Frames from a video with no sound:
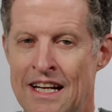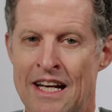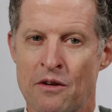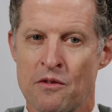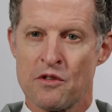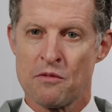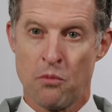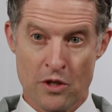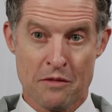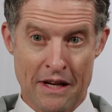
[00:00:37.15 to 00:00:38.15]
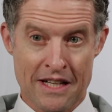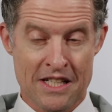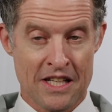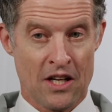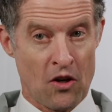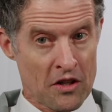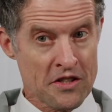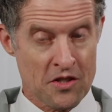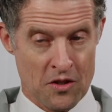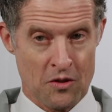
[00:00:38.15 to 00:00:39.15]
Now, sports medicine
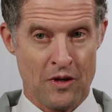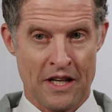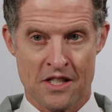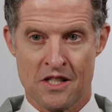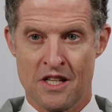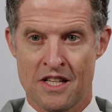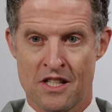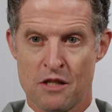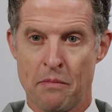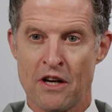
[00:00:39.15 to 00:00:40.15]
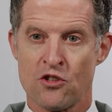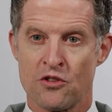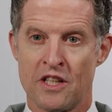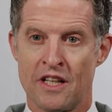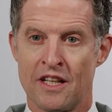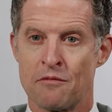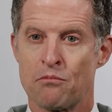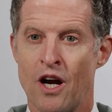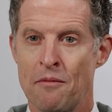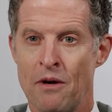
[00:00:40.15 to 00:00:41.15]
also, as a, as a specialty in
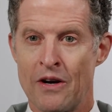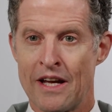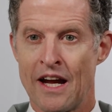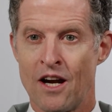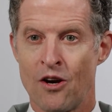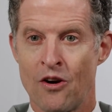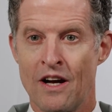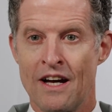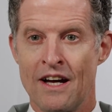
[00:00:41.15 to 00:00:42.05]
primary care,